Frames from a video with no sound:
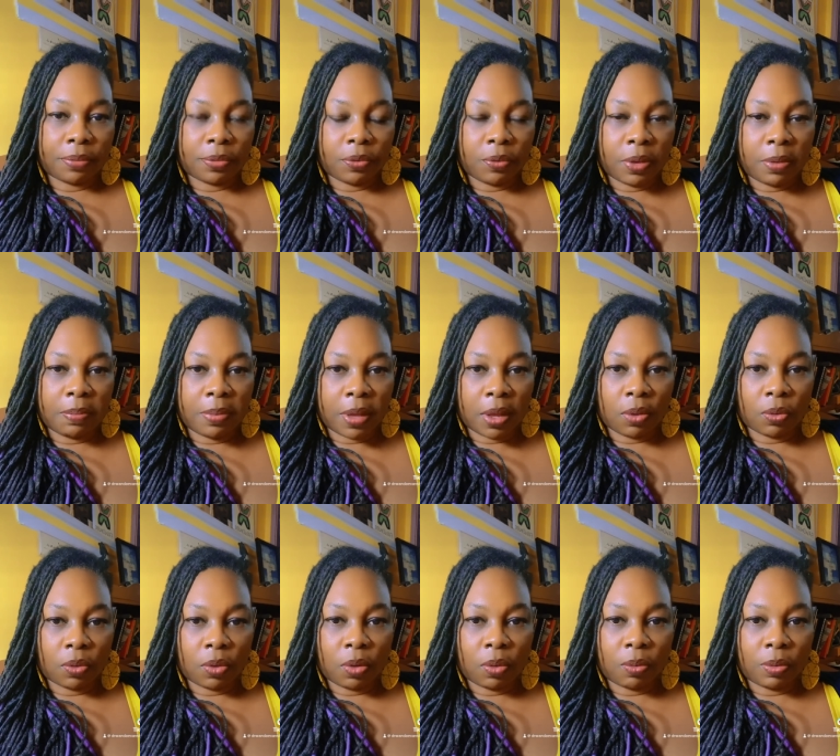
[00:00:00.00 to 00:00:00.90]
three
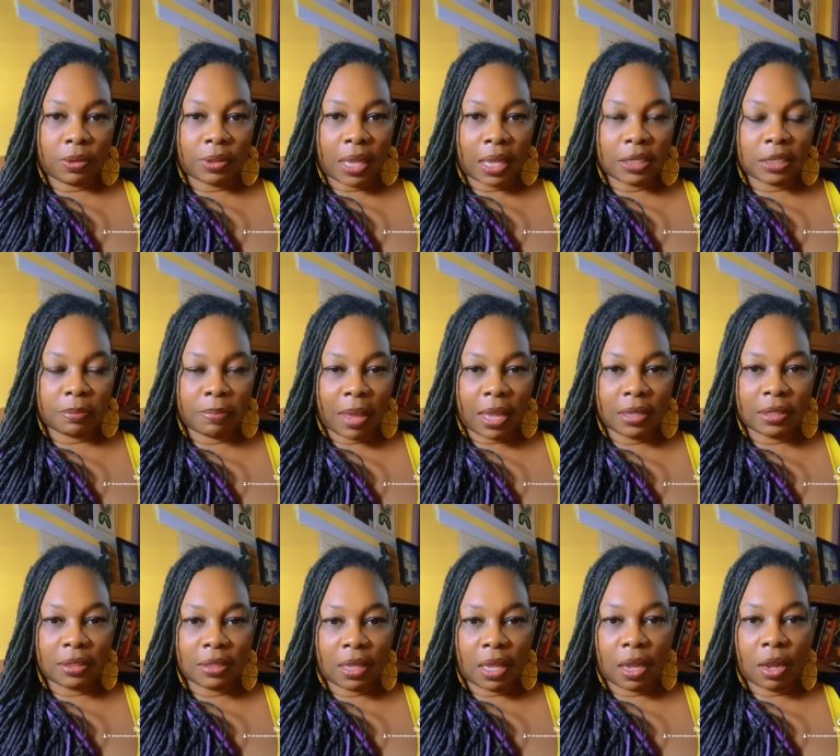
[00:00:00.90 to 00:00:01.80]
bedroom with that space
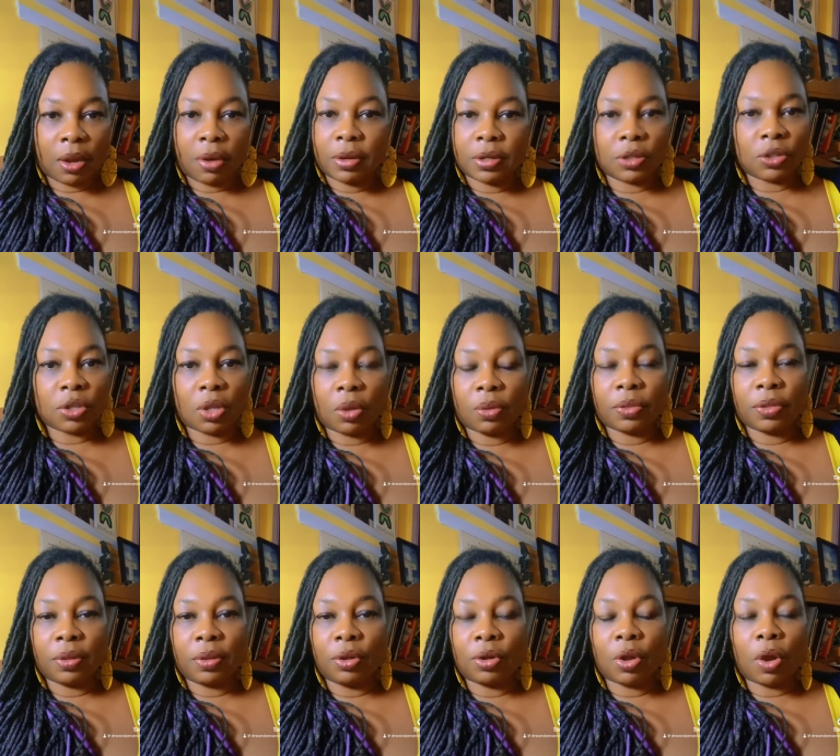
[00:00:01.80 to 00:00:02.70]
there. And so,
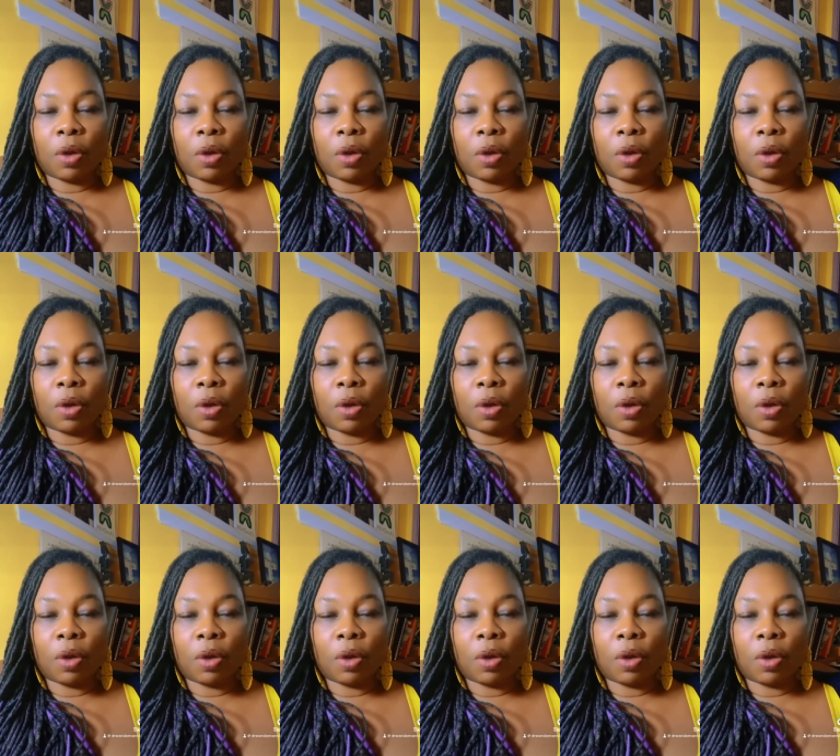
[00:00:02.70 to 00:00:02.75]
you know,